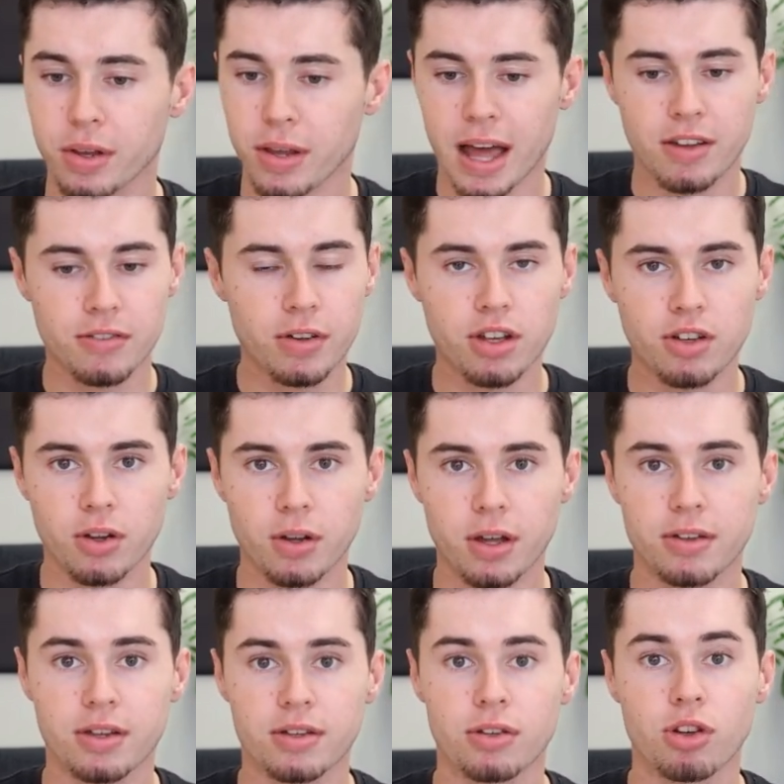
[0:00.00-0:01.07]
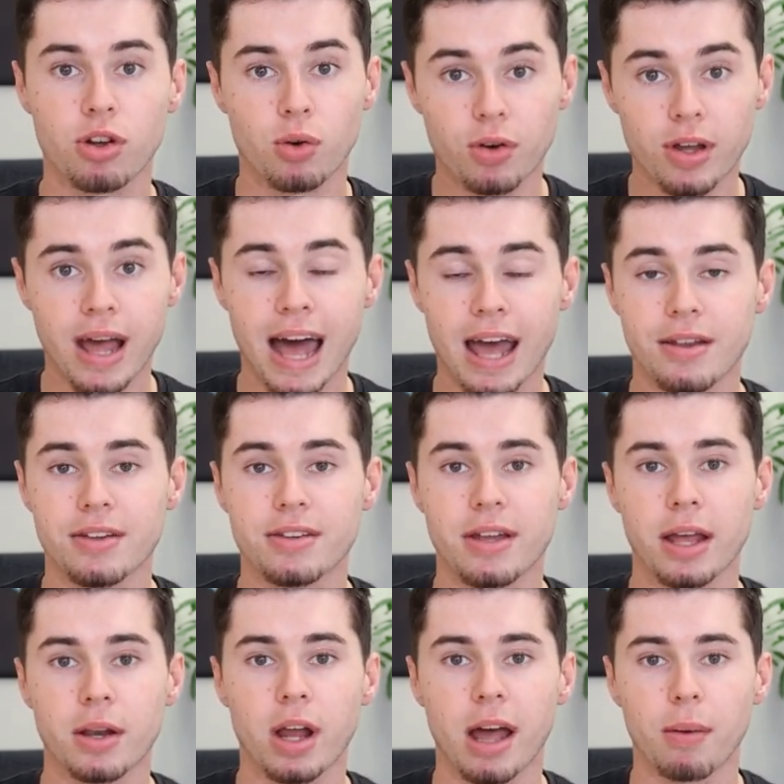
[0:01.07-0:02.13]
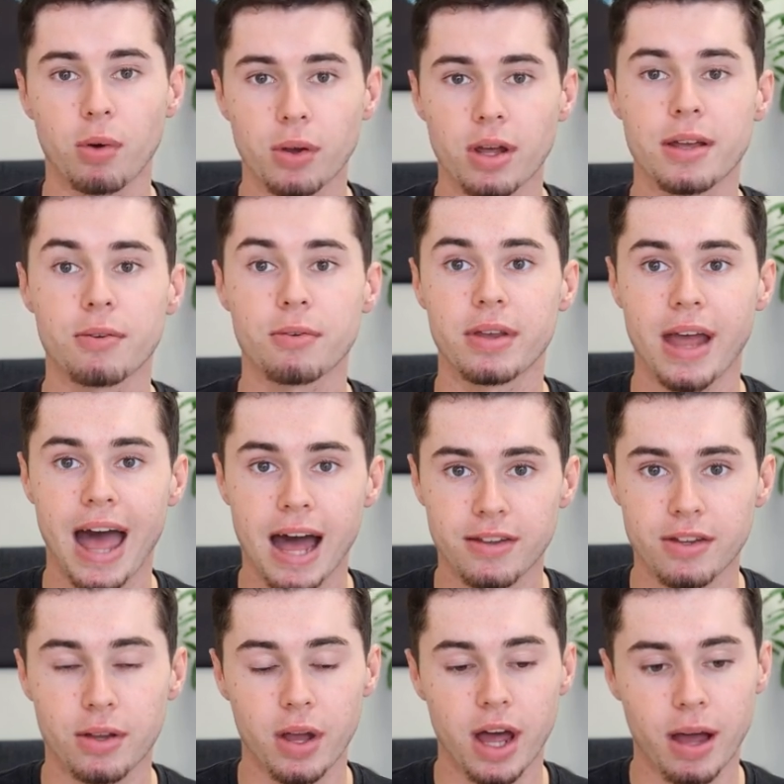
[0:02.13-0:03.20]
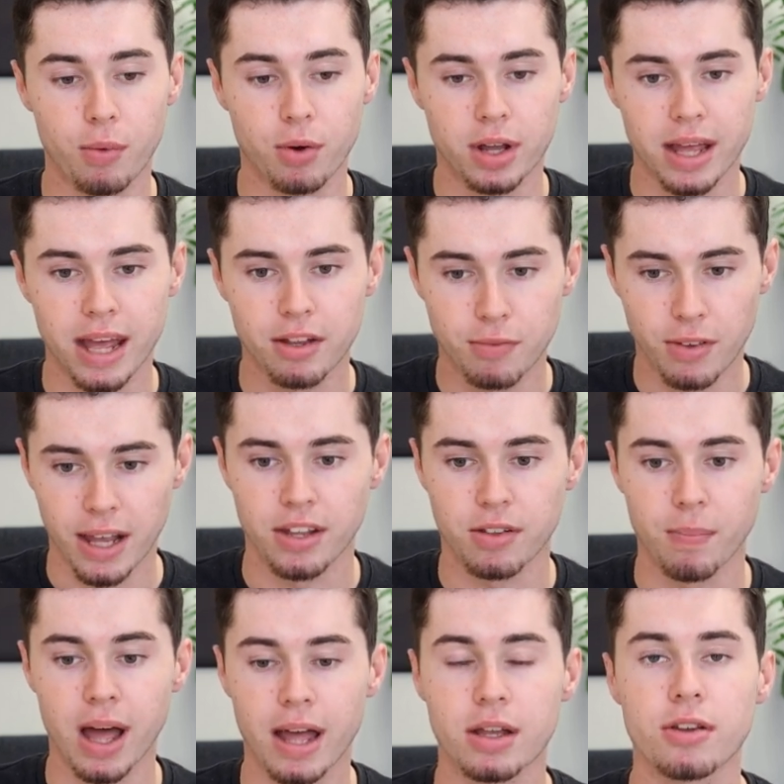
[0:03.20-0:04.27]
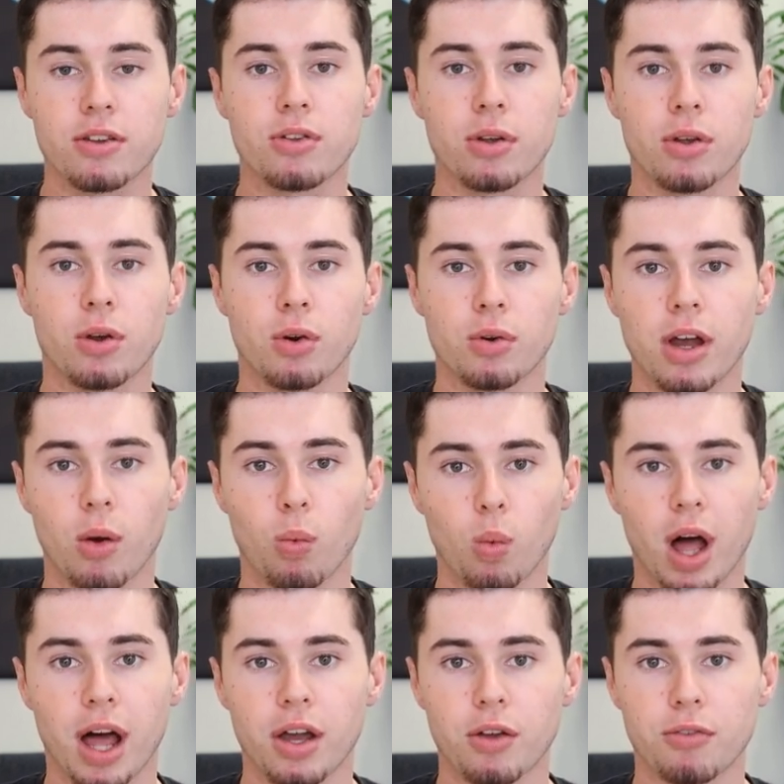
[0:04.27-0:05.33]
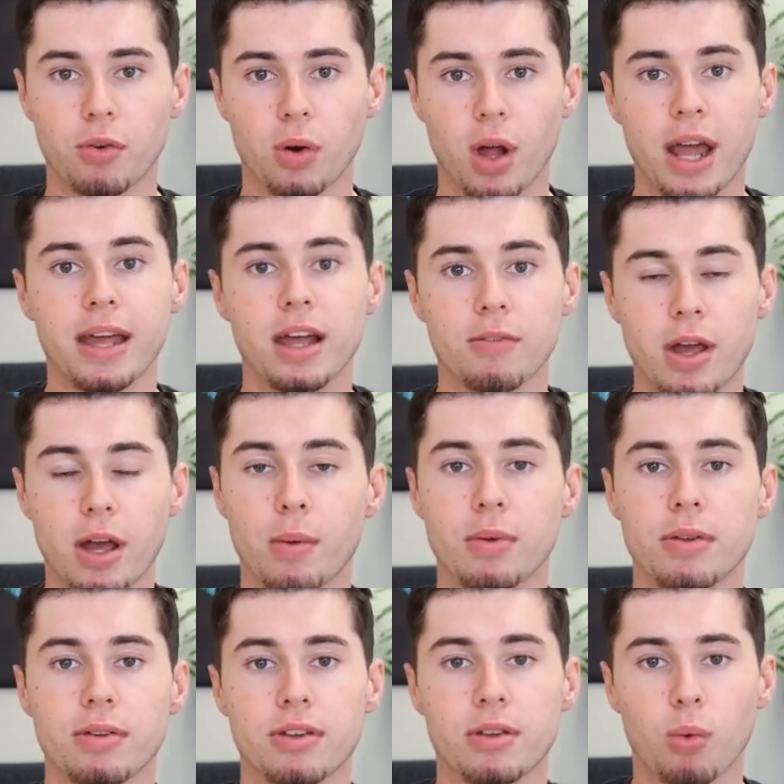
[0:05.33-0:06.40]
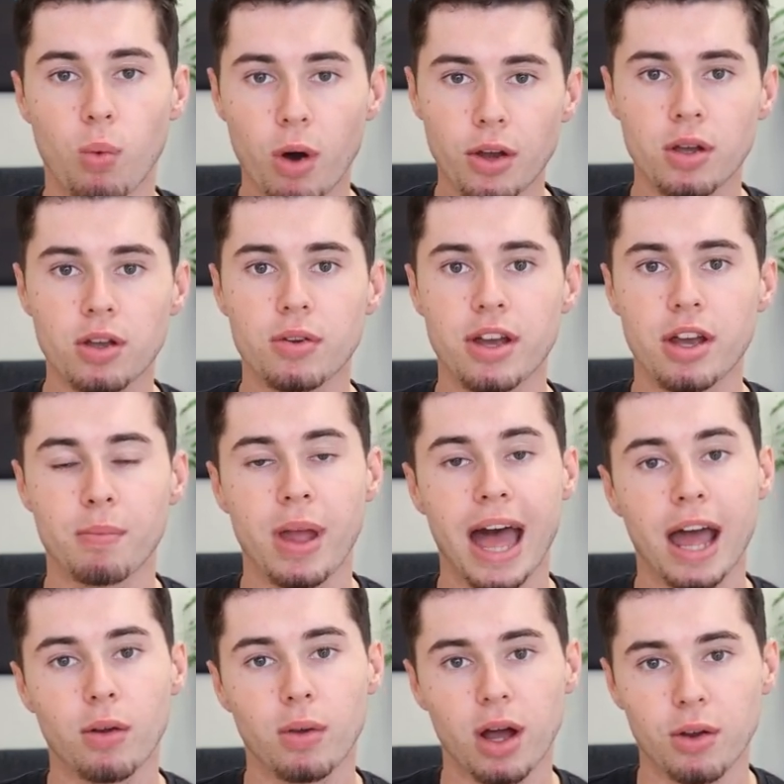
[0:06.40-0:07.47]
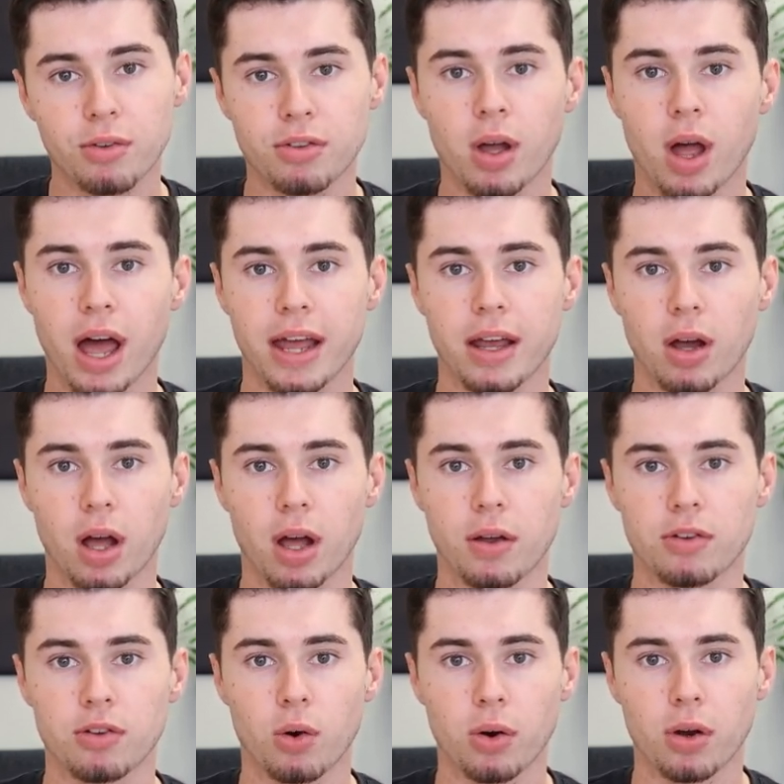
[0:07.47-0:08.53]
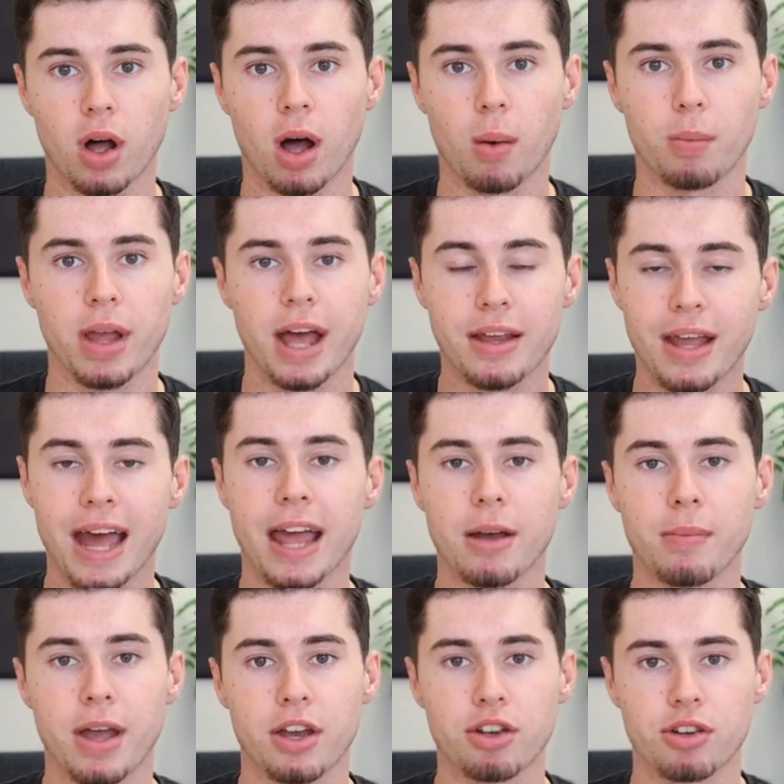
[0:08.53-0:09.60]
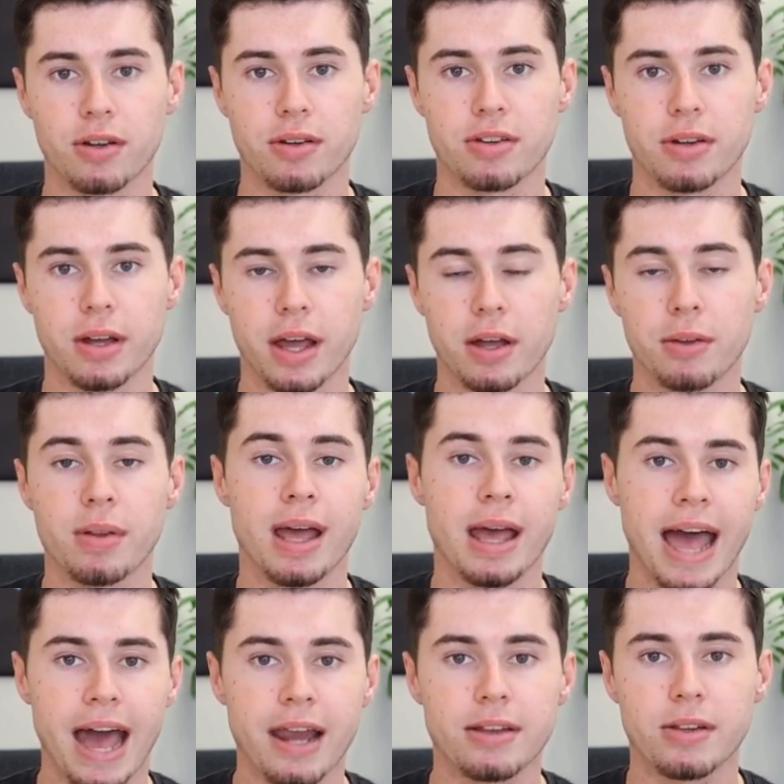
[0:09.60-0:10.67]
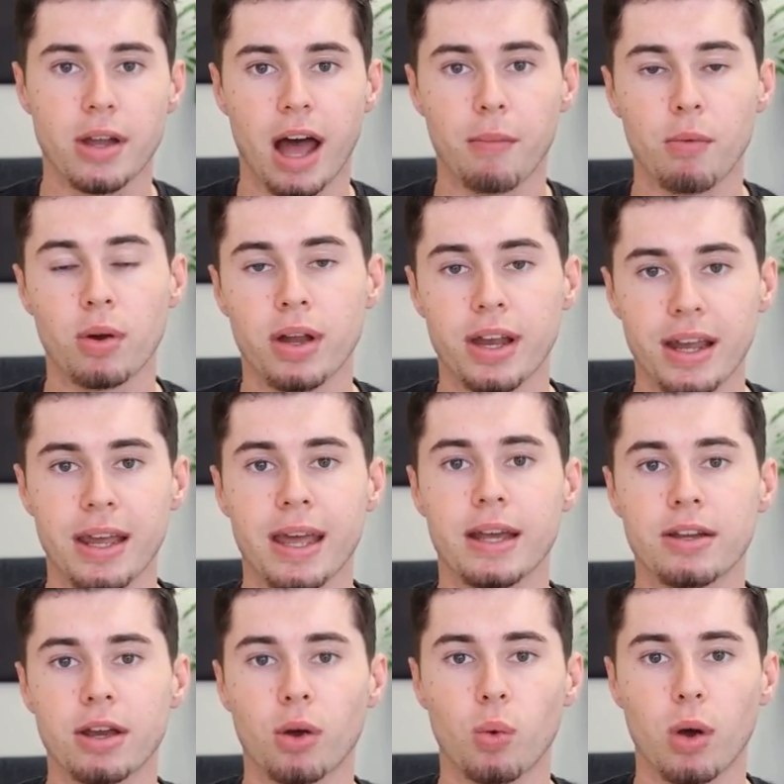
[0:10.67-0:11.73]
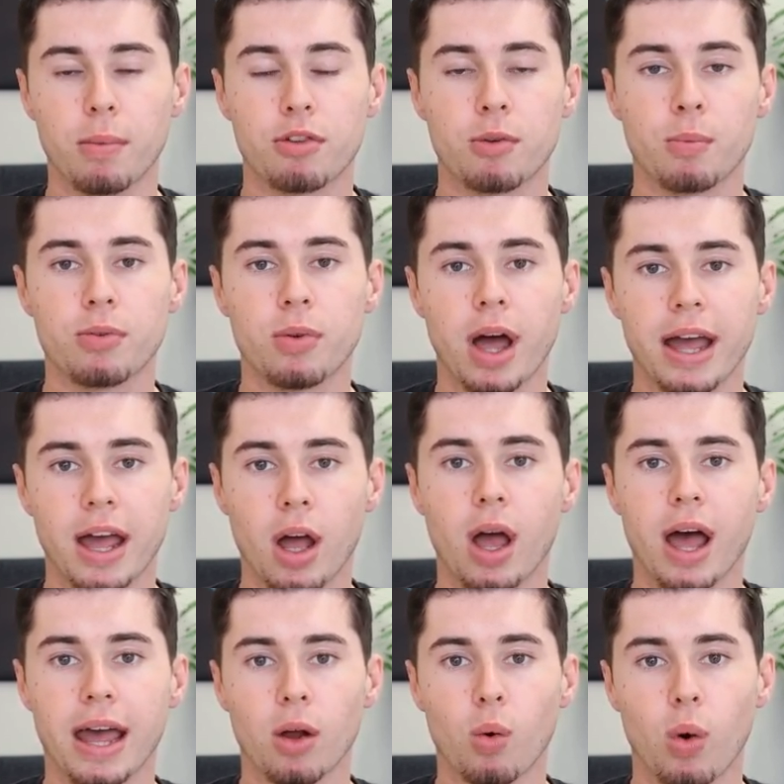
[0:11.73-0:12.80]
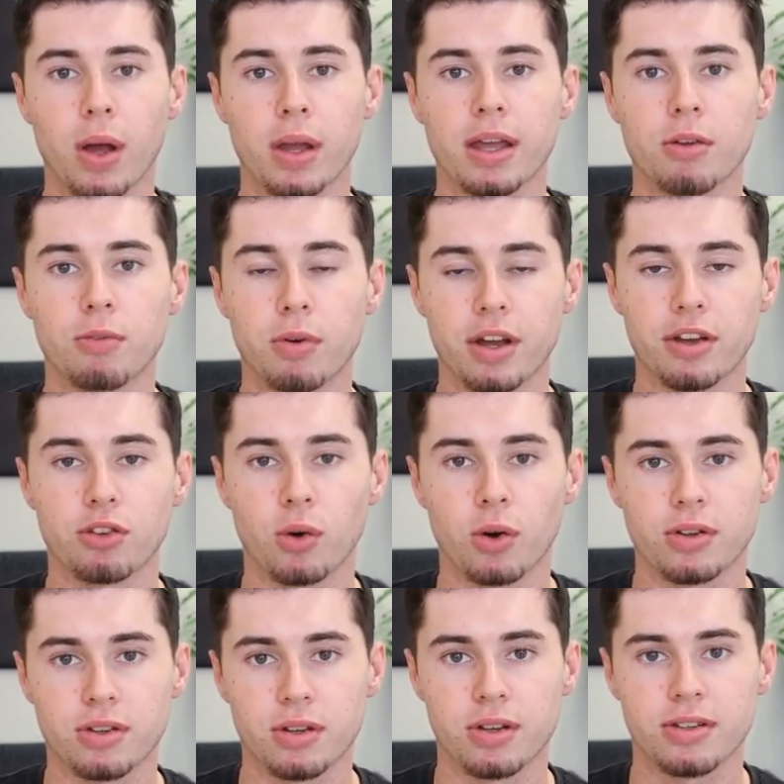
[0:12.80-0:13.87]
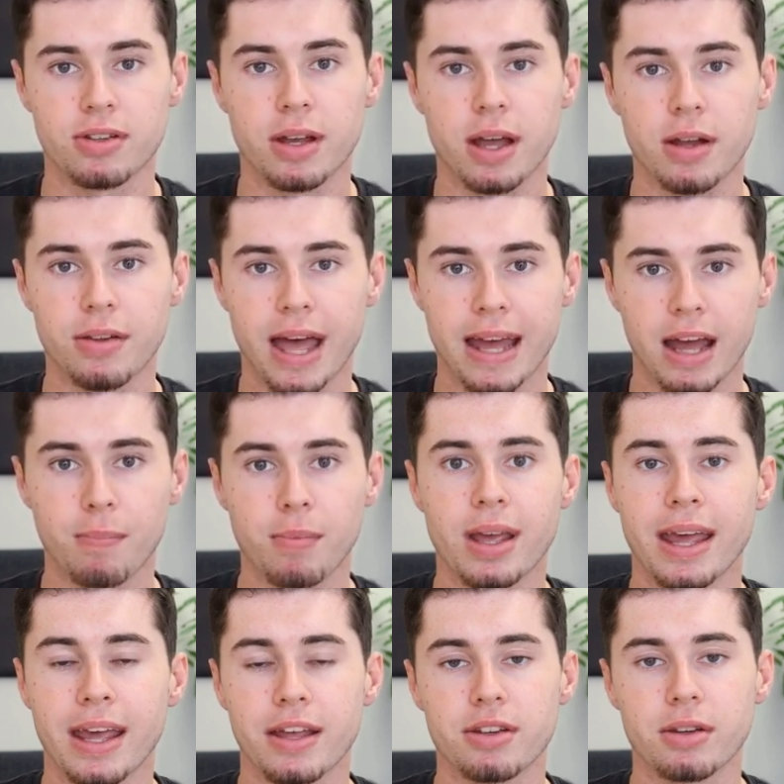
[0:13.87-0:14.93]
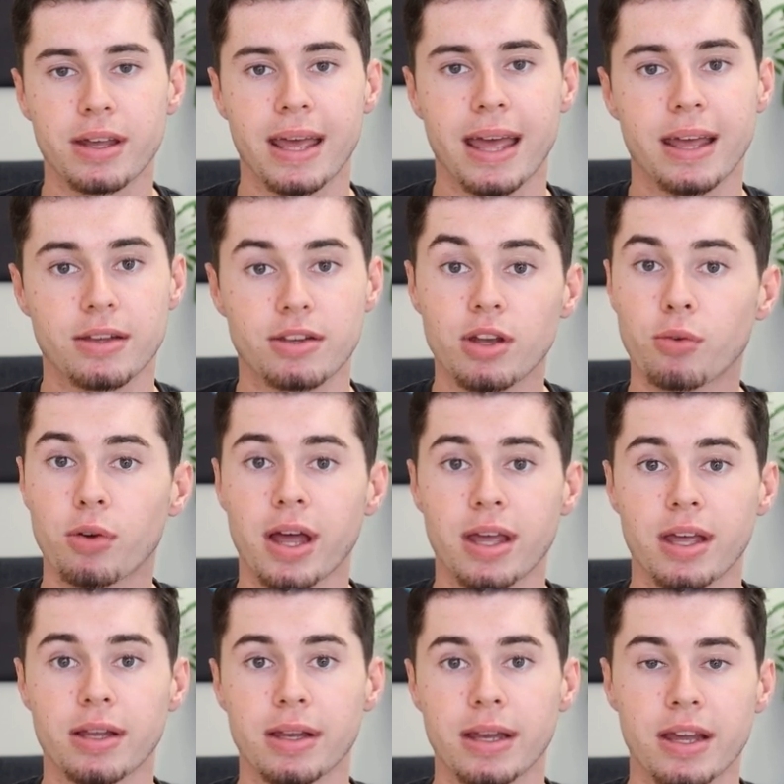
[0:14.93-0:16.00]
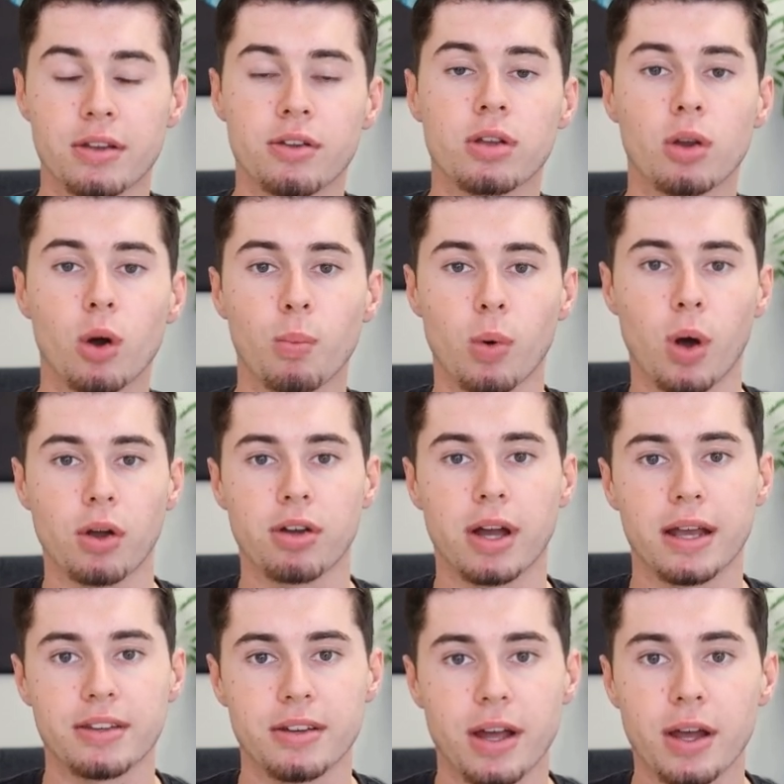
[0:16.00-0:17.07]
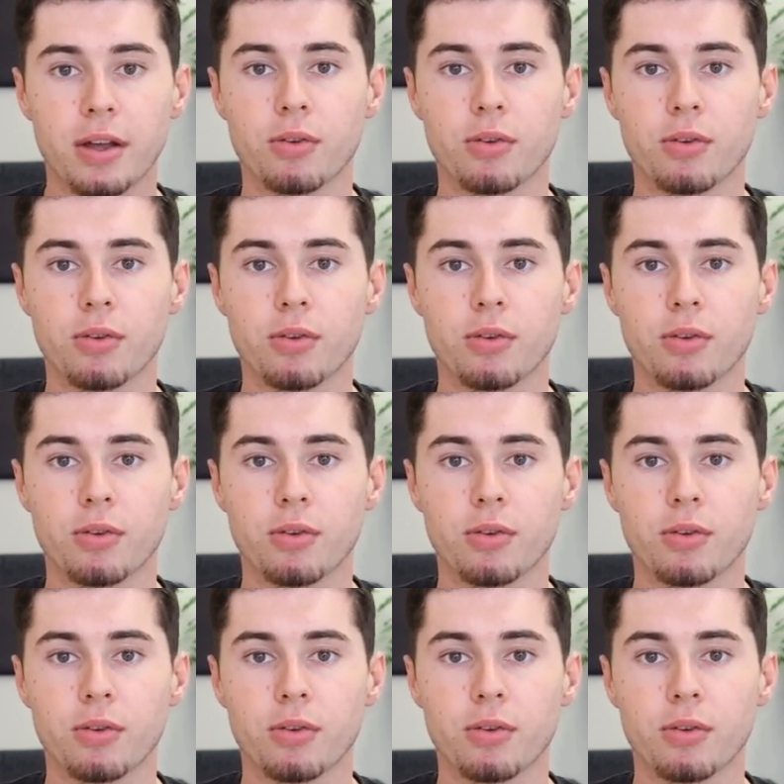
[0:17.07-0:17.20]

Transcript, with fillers: The next feature is this new enhanced set library. The asset library has been expanded to include a wider variety of elements. Whether you need backgrounds, icons, or complex animations, the enhanced library is equipped to provide high-quality resources that can be easily integrated into your projects.